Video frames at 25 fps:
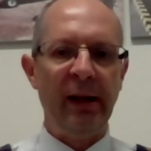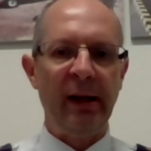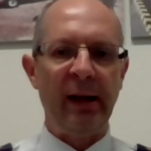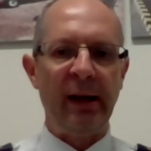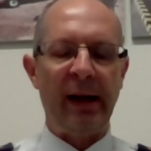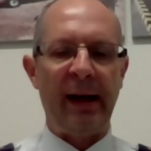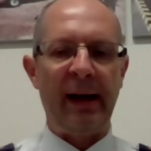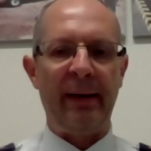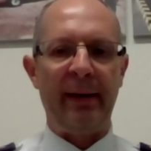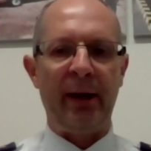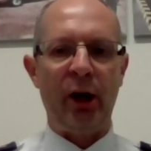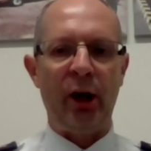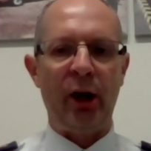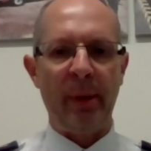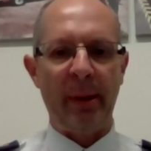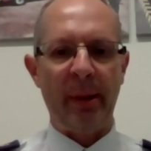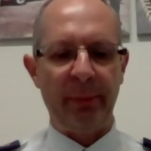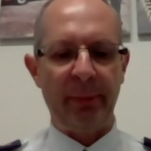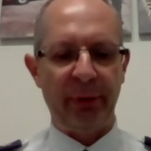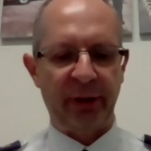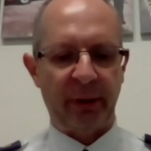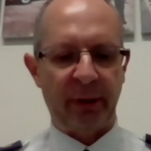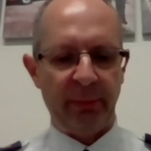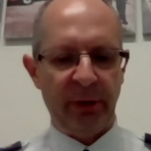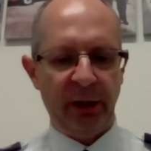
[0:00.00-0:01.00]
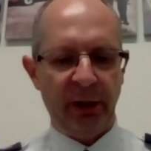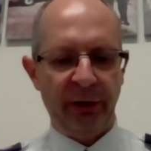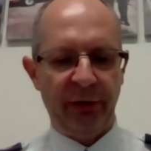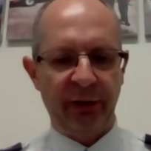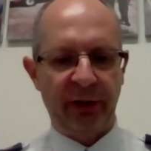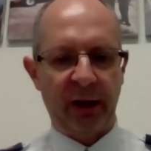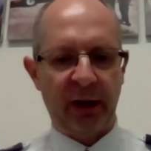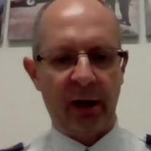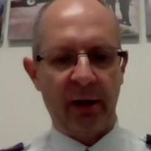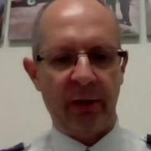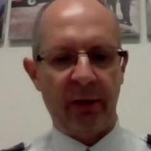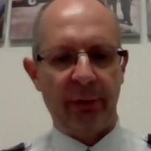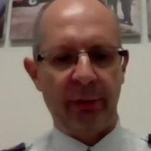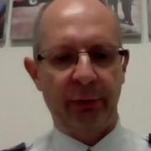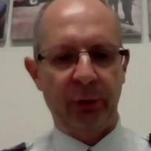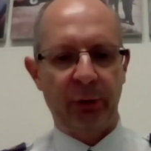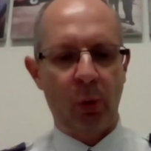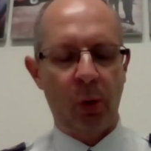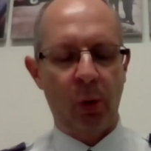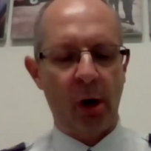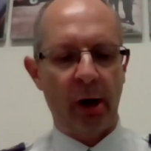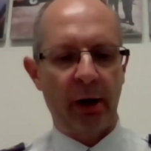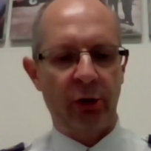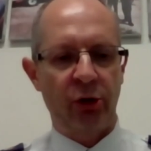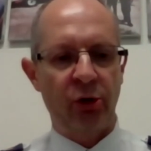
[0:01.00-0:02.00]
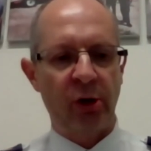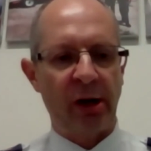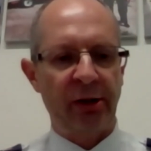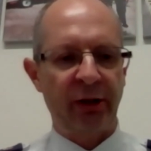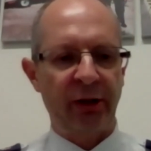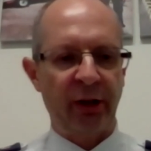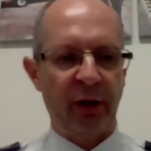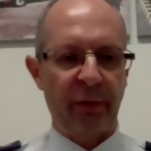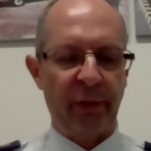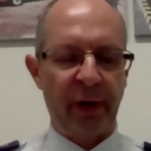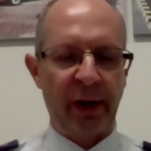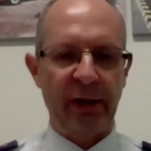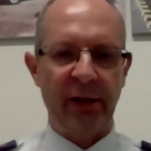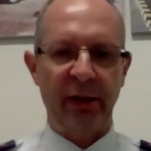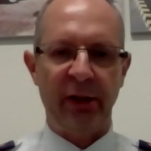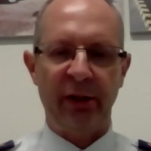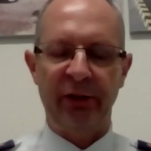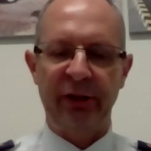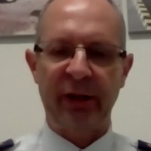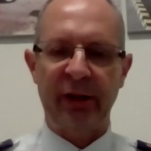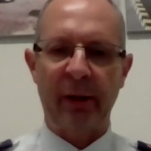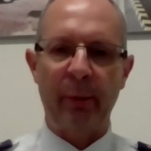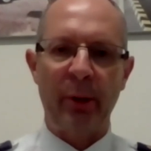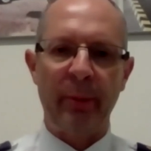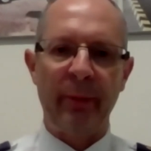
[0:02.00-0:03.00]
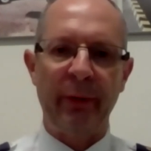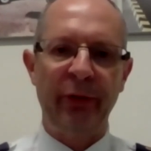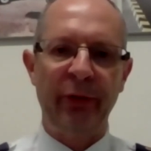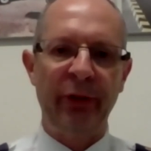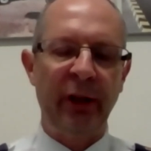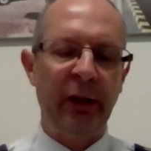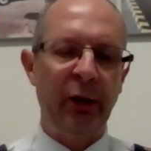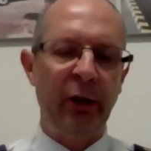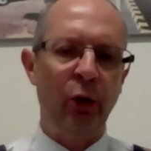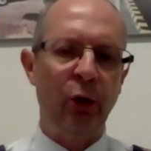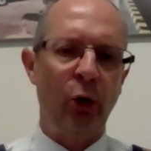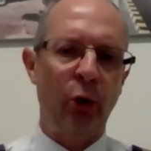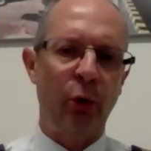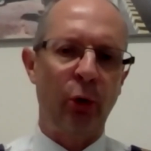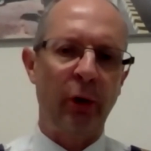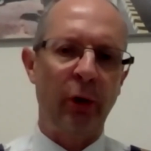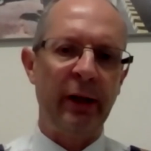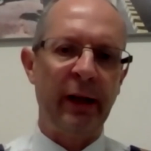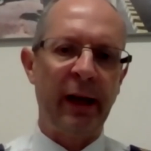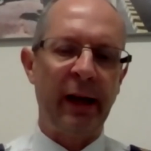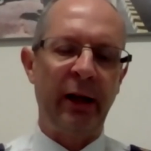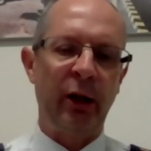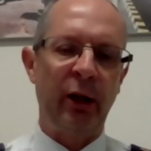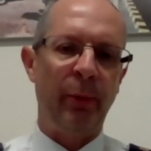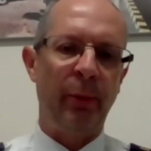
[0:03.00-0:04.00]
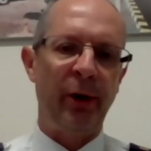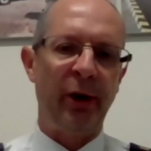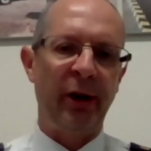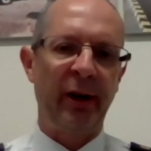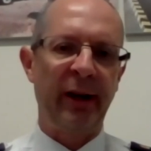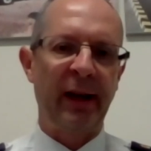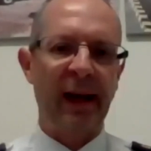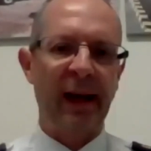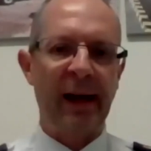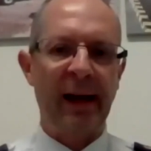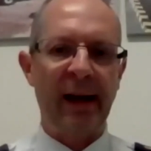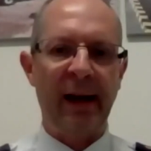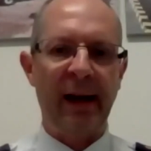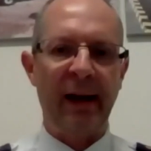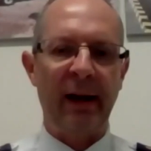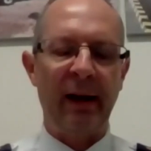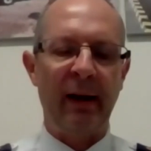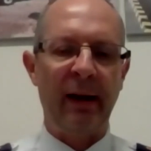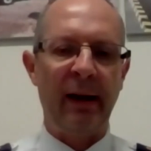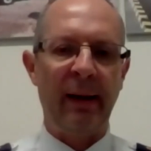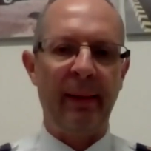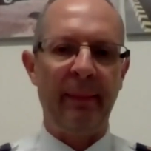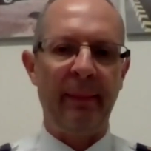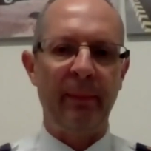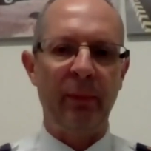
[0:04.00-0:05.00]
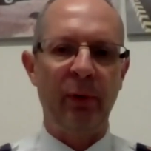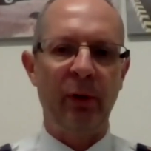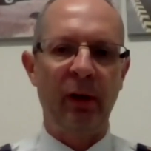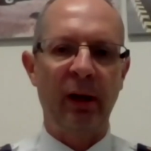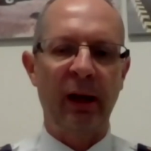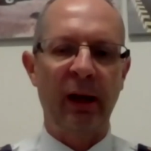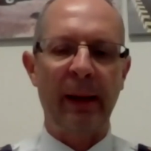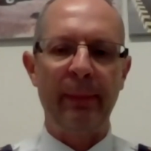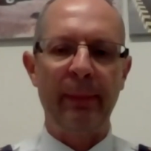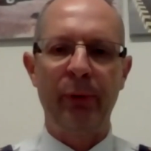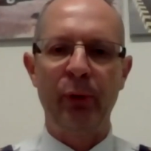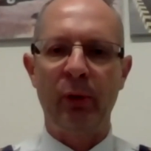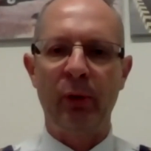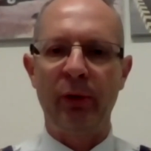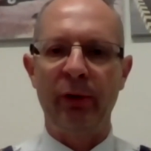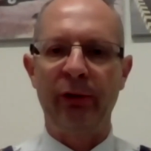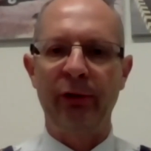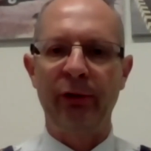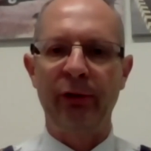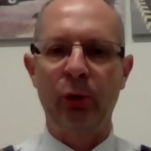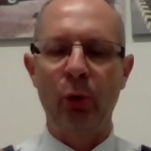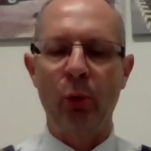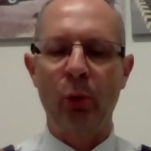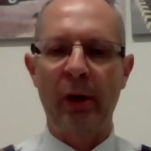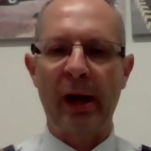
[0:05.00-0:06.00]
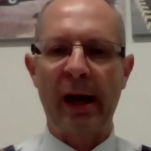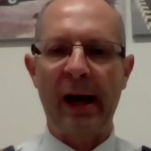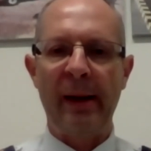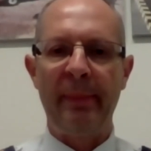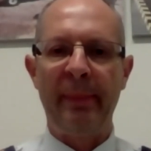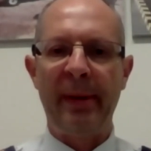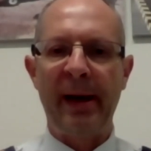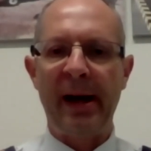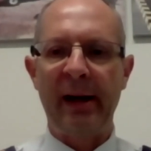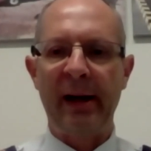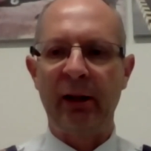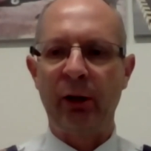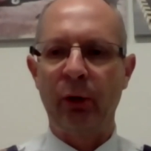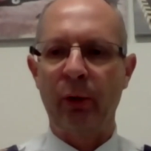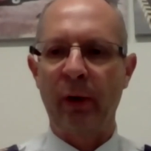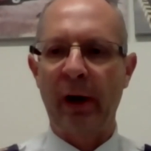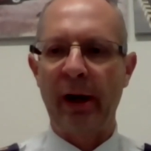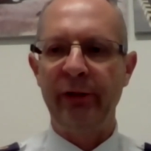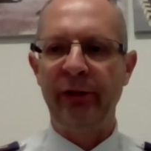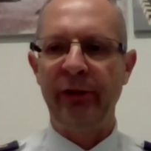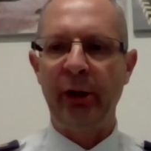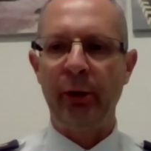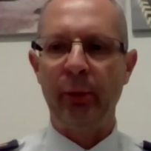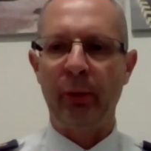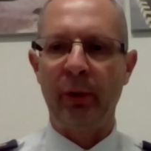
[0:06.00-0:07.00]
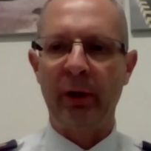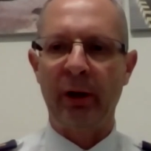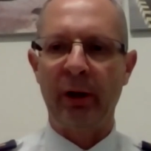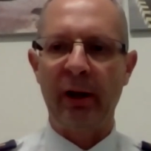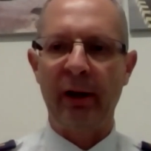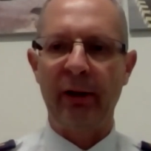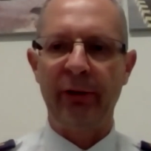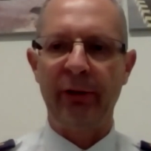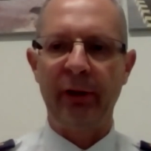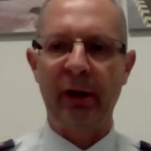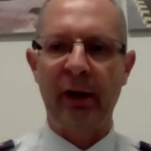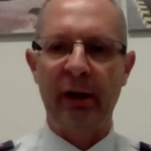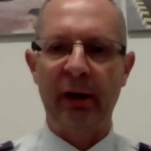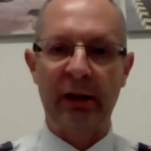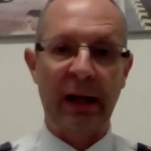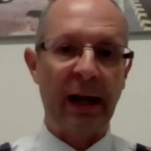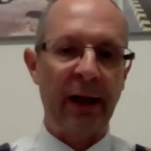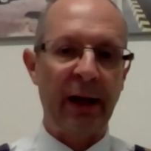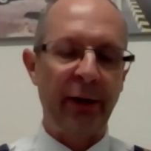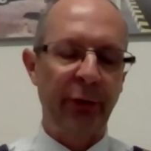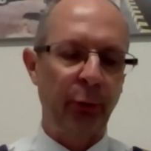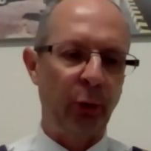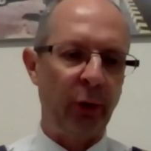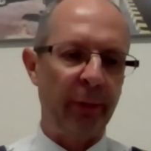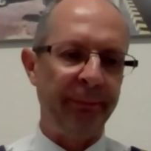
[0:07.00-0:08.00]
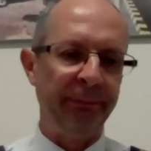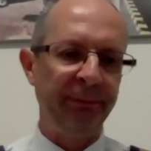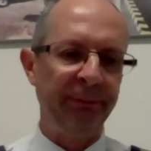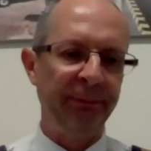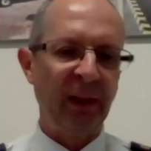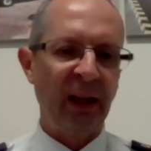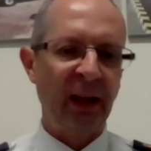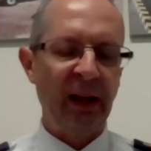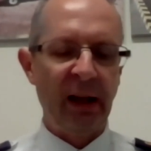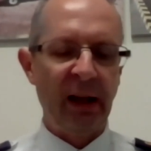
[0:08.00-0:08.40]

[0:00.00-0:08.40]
And I remember some years ago, there was quite a tragic event in a suburb of Sydney called Greenacre, where a car came through a school car park and crashed into a classroom.